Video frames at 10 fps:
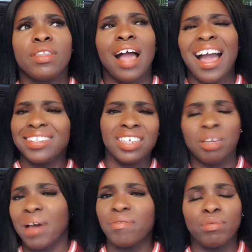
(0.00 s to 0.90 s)
I had to
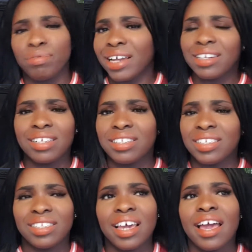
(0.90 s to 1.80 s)
keep having
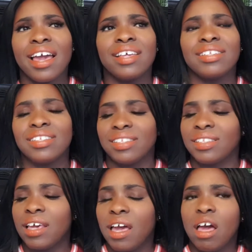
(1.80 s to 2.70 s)
pregnancy tests,